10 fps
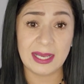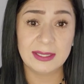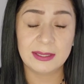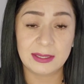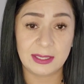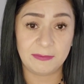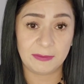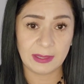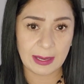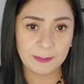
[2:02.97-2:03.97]
entity
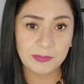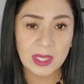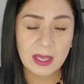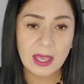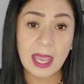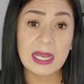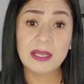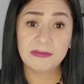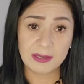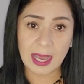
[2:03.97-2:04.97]
for them. And
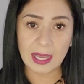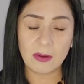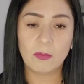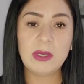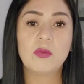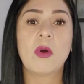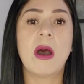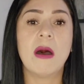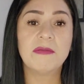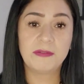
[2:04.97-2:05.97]
if not, we will
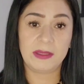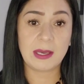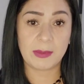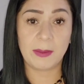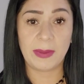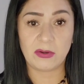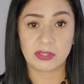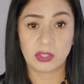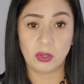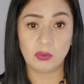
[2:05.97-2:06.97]
offer them a better
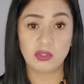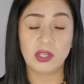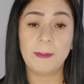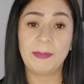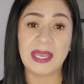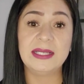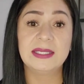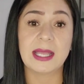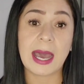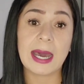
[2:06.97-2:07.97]
solution
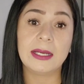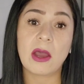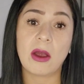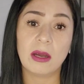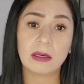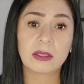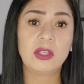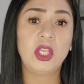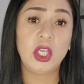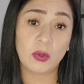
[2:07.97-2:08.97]
based on our
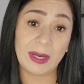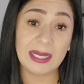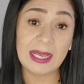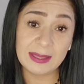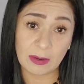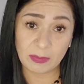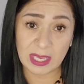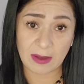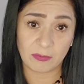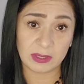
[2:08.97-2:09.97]
Q&A that we
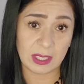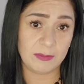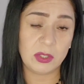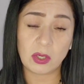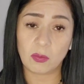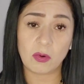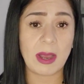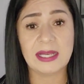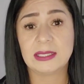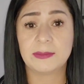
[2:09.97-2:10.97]
have with them. You know, we'll
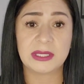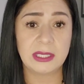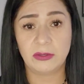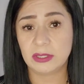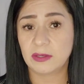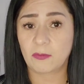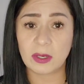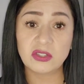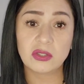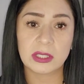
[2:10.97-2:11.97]
ask them a series of
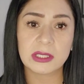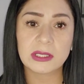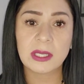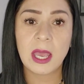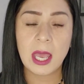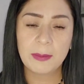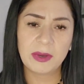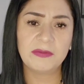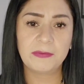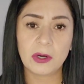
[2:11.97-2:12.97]
questions,
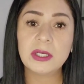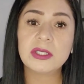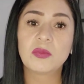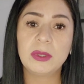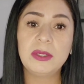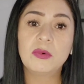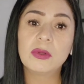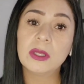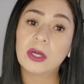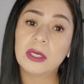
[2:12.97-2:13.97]
but first we
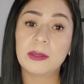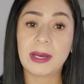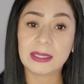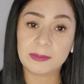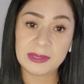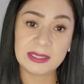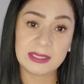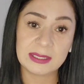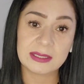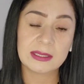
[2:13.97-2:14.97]
will learn about the business.